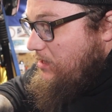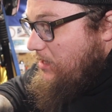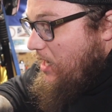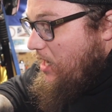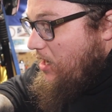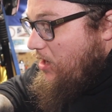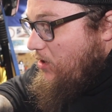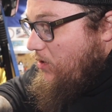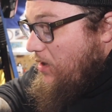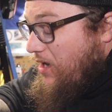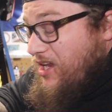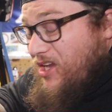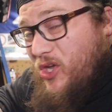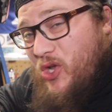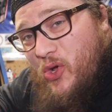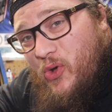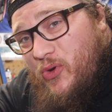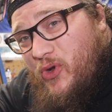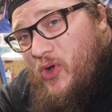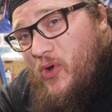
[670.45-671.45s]
Now, I
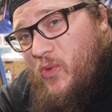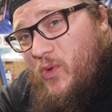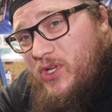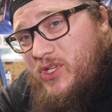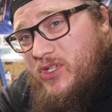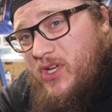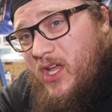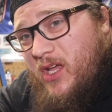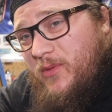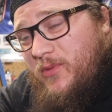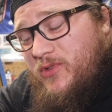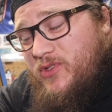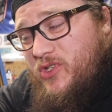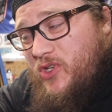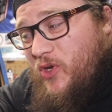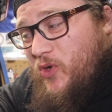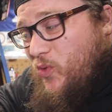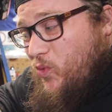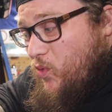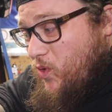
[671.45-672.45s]
don't know which cables
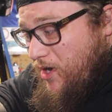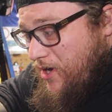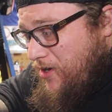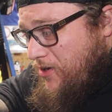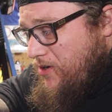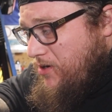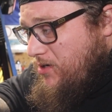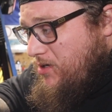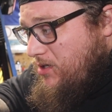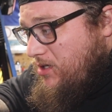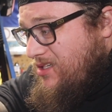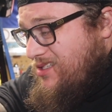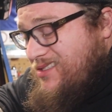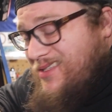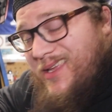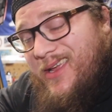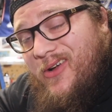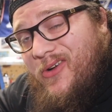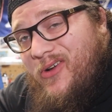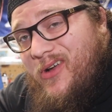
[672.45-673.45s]
go where because
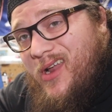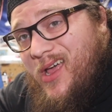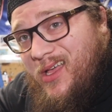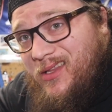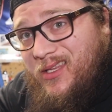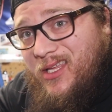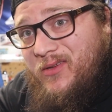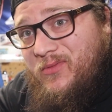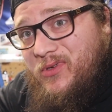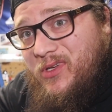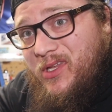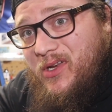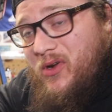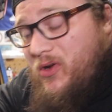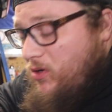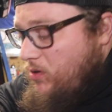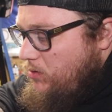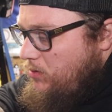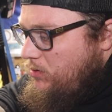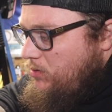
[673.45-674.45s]
they are not labeled at
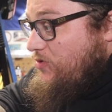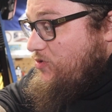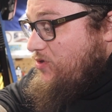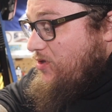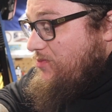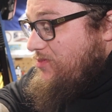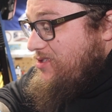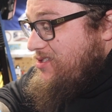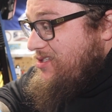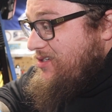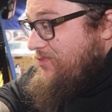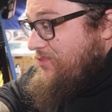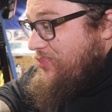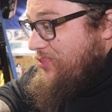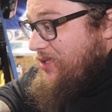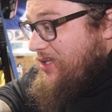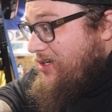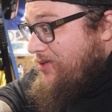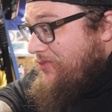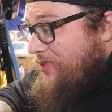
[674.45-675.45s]
all. So I'm just gonna
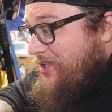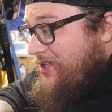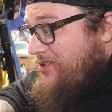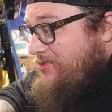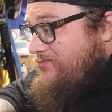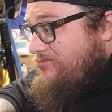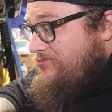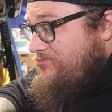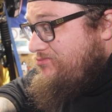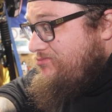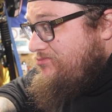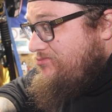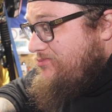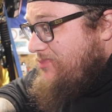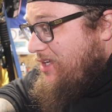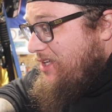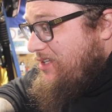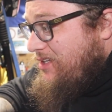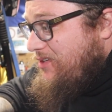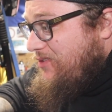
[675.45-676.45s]
plug them in,
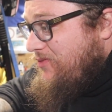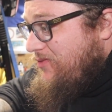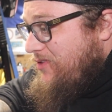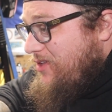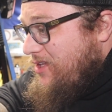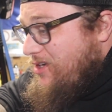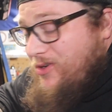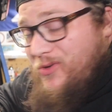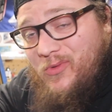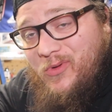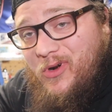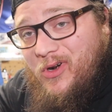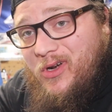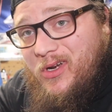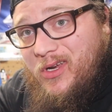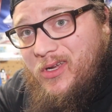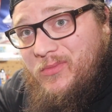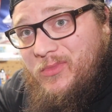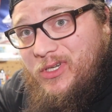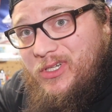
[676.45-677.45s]
and if they don't
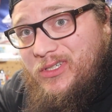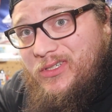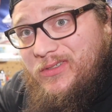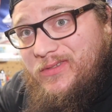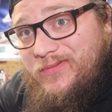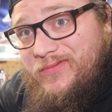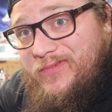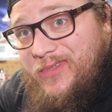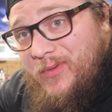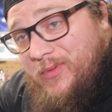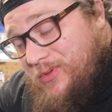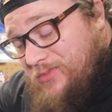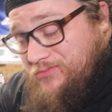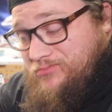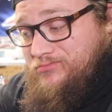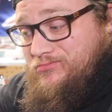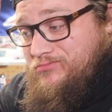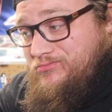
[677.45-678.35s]
work, I'm gonna flip them.